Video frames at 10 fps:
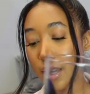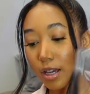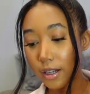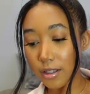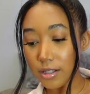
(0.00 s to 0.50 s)

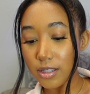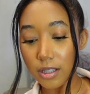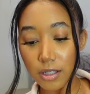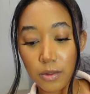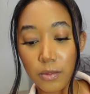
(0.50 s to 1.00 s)
Another
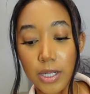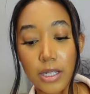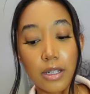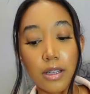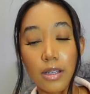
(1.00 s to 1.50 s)
cylinder
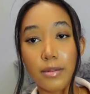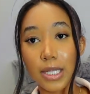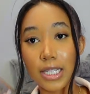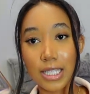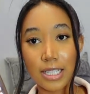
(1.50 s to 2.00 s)
one
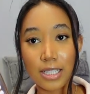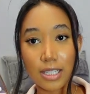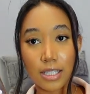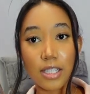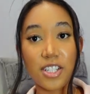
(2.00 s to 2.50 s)
because I
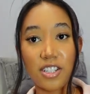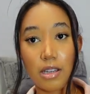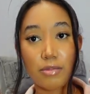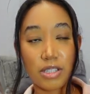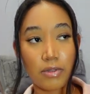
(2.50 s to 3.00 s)
just, this
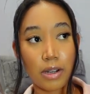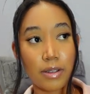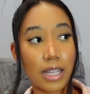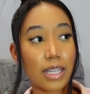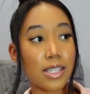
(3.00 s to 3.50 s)
shape is very
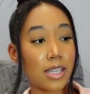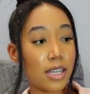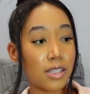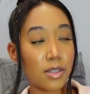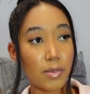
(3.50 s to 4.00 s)
like
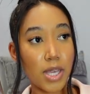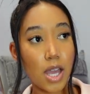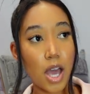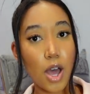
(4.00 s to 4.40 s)
aesthetic to me.